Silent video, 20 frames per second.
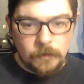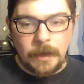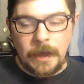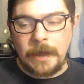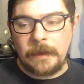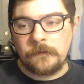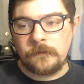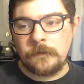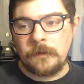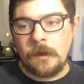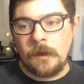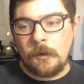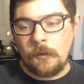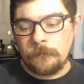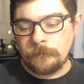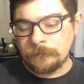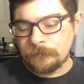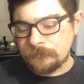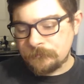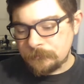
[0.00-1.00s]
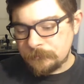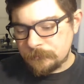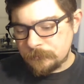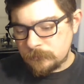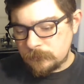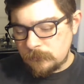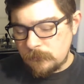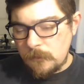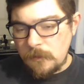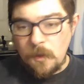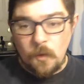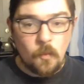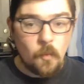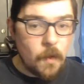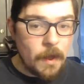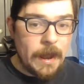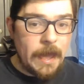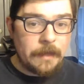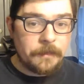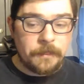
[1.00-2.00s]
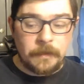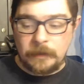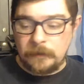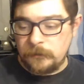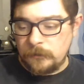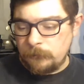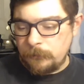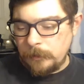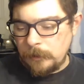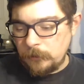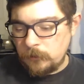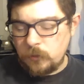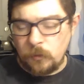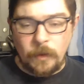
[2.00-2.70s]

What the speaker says: guys know what I think of the beer.